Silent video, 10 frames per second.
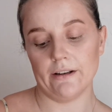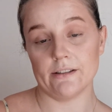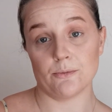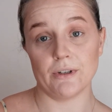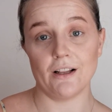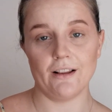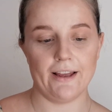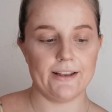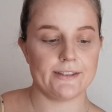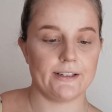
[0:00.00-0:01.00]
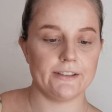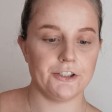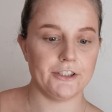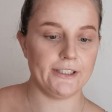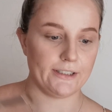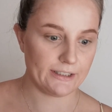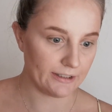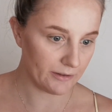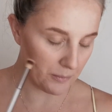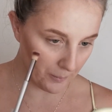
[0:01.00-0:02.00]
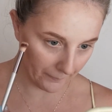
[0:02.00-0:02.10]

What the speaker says: As well as underneath.